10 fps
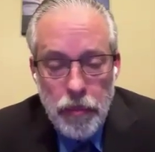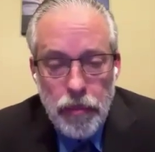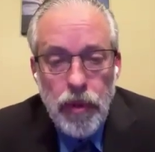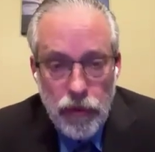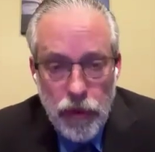
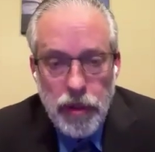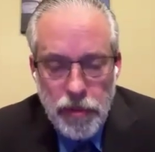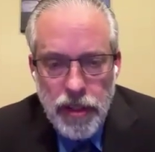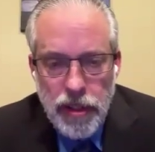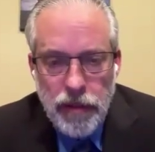improve those
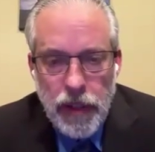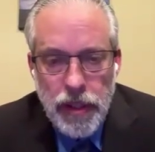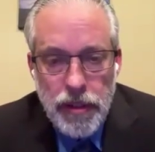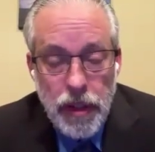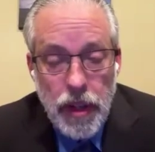pension
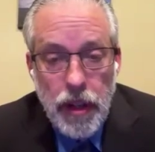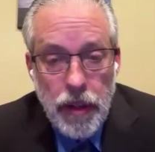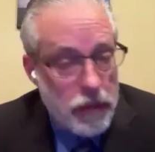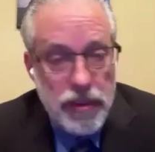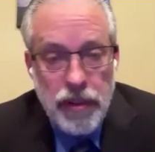funds.
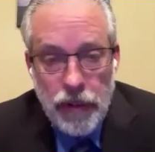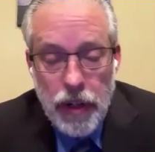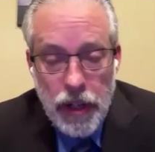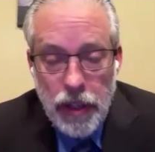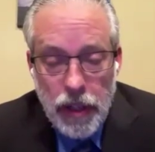That was a
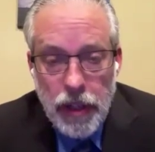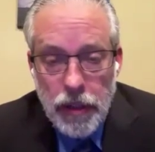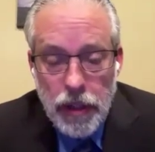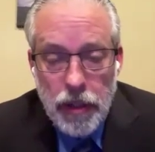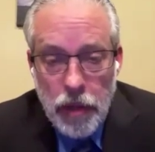very
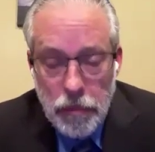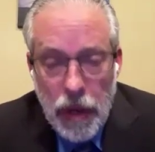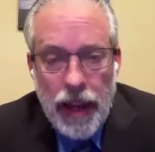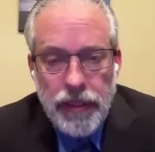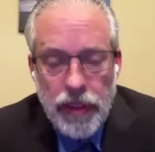a
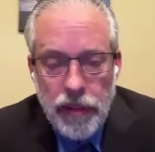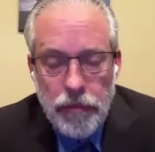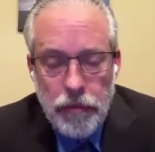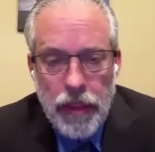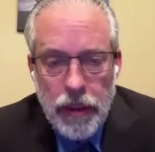
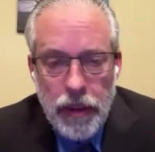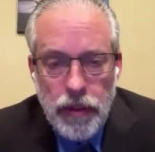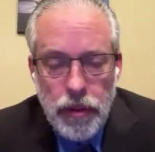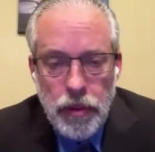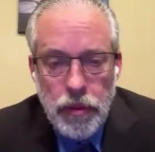positive
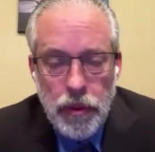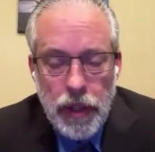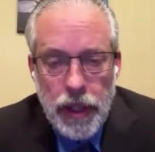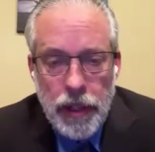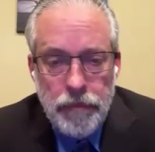method to
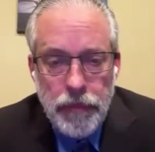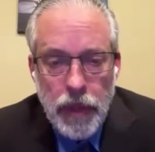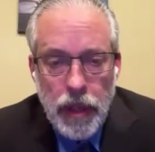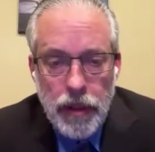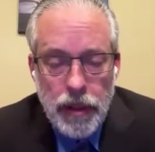
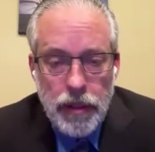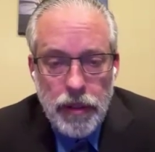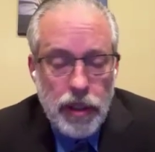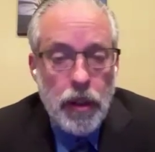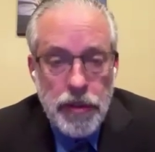
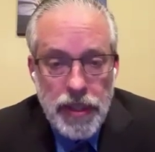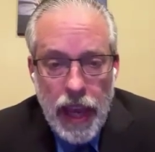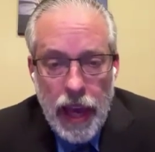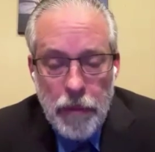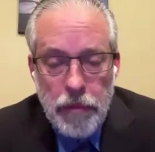close the
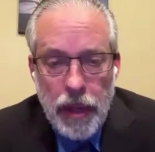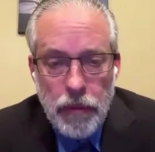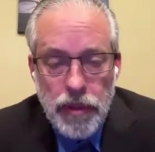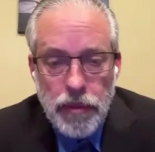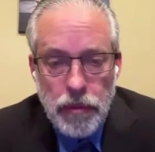gap that
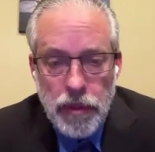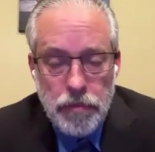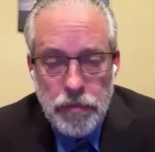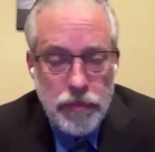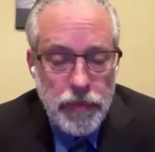was
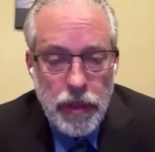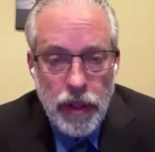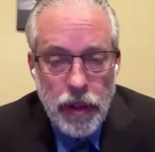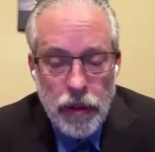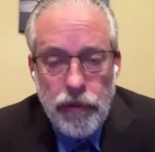
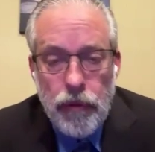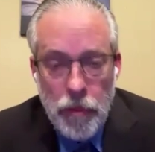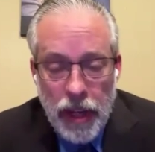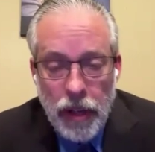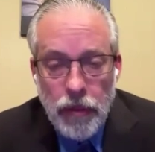
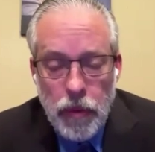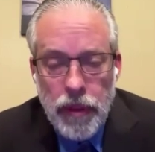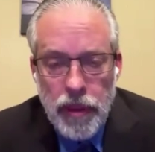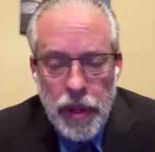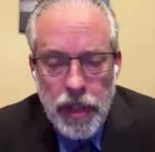forming
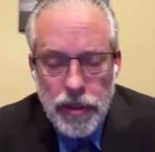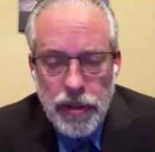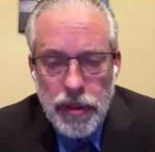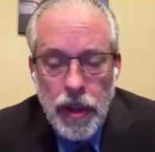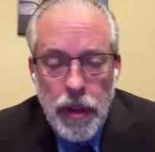within the
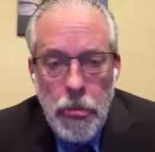pensions.